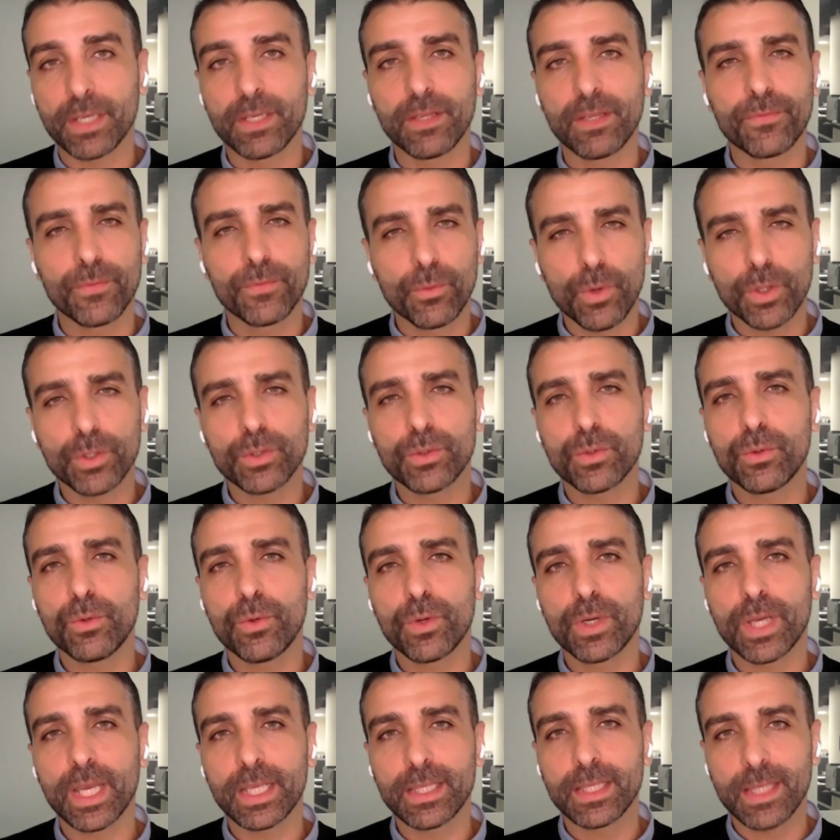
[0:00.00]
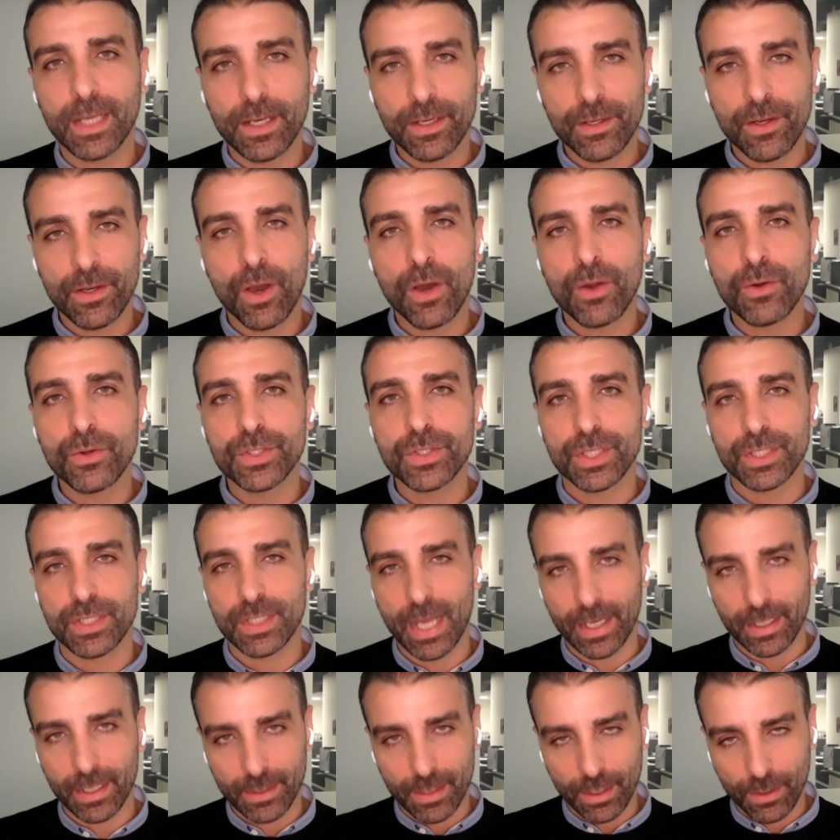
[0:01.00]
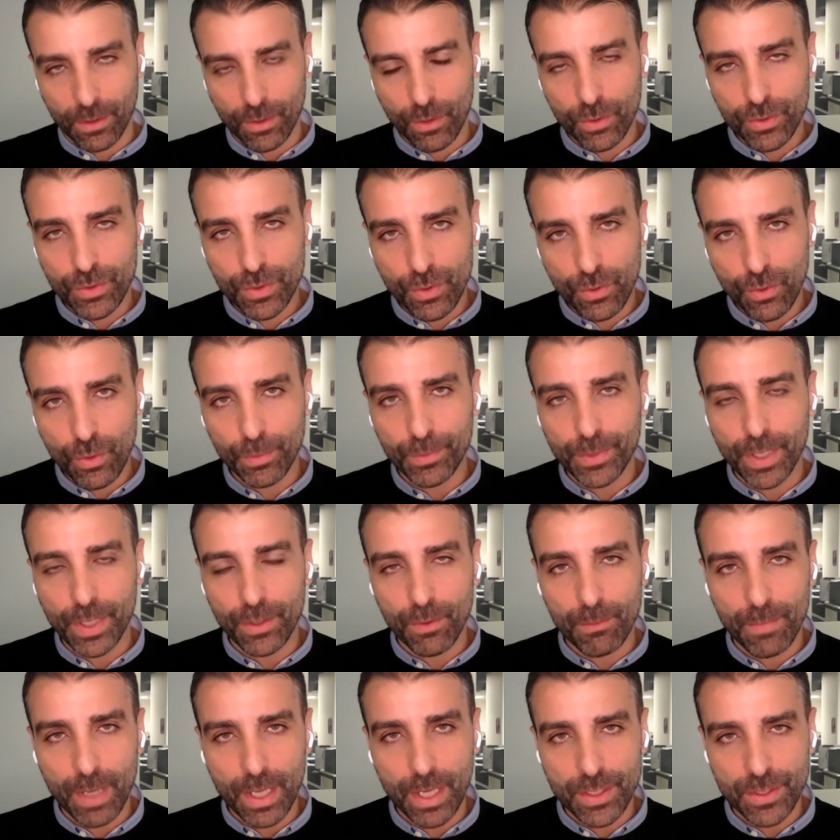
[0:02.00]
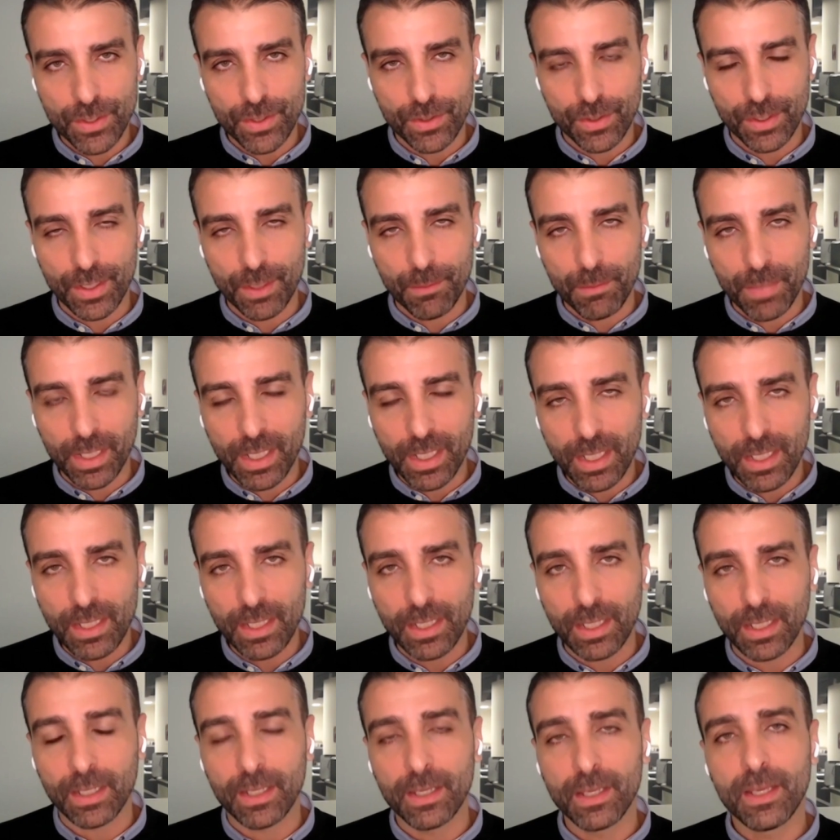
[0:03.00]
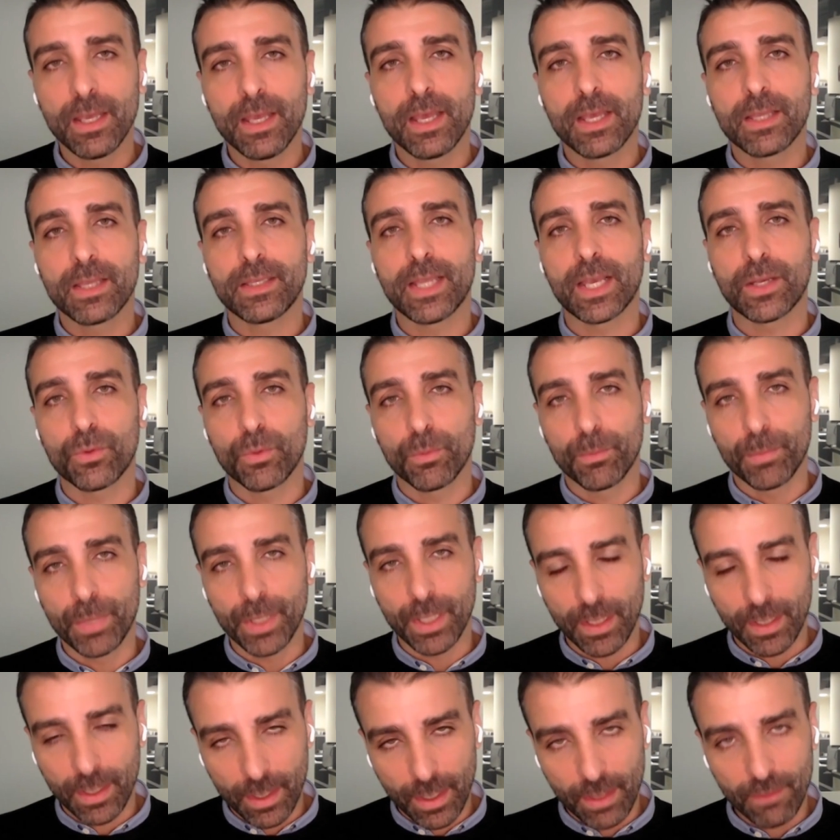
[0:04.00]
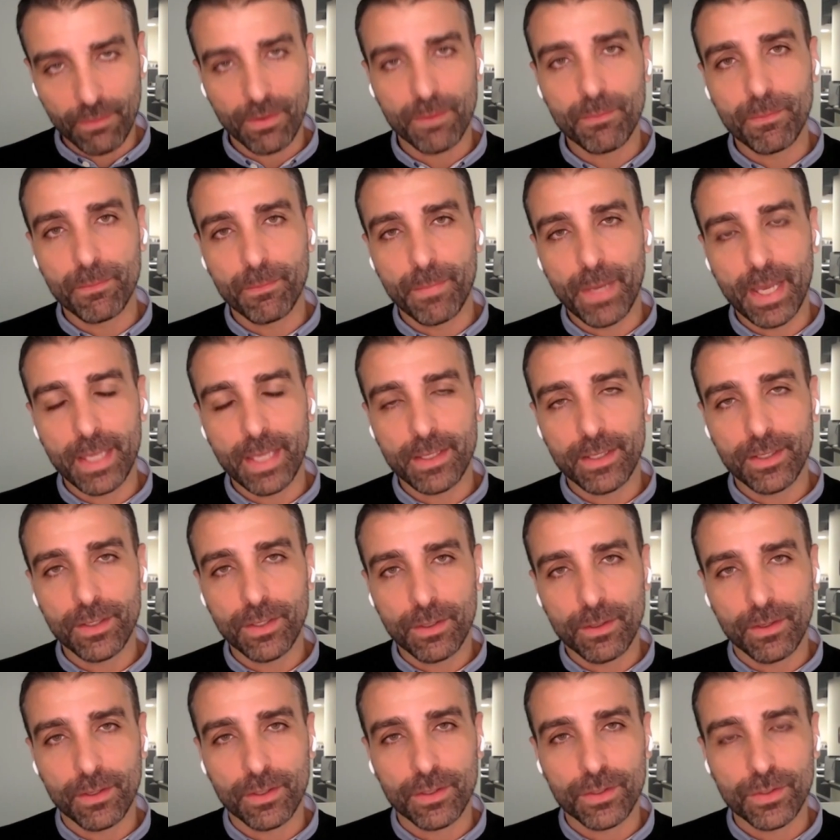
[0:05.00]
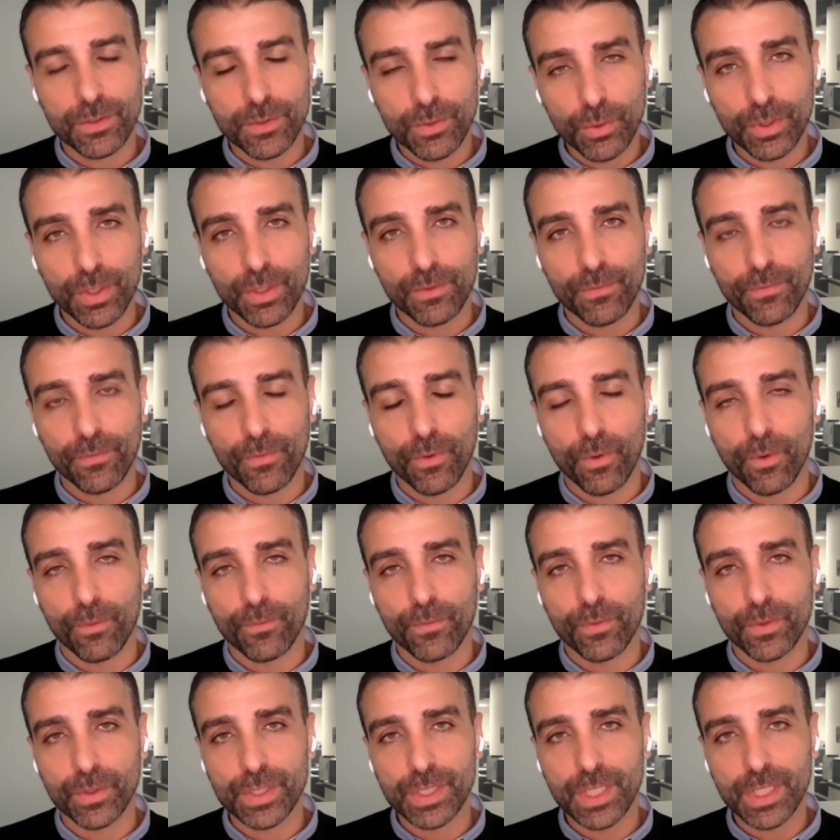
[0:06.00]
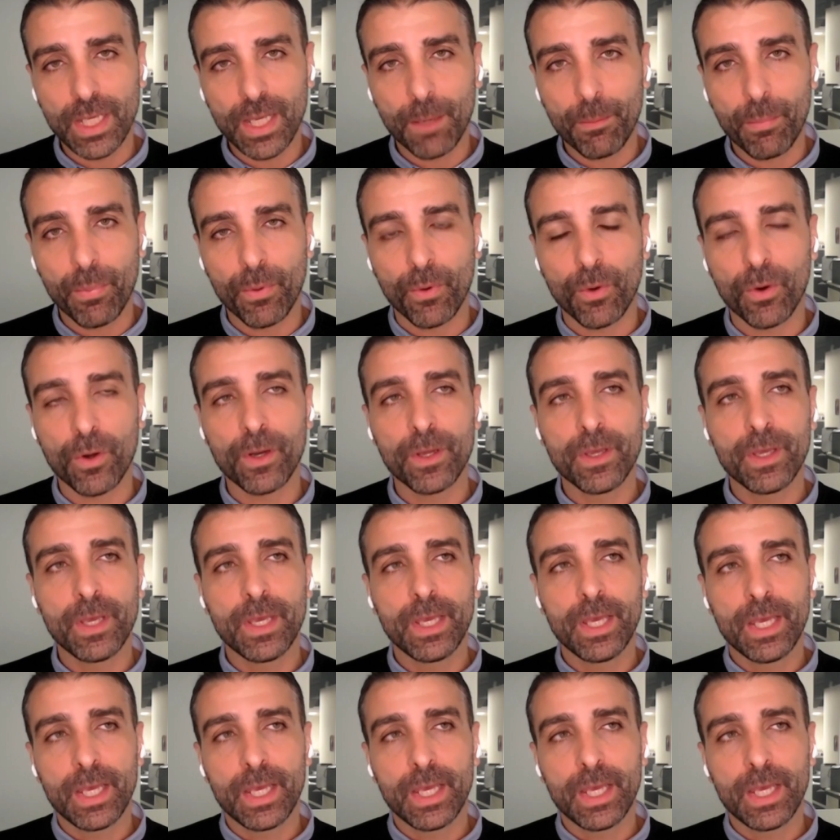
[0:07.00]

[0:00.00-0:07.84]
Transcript: But if you want to look at technologies like the closed loop that you mentioned at the beginning, that could be even better uh, suited for, for Singapore.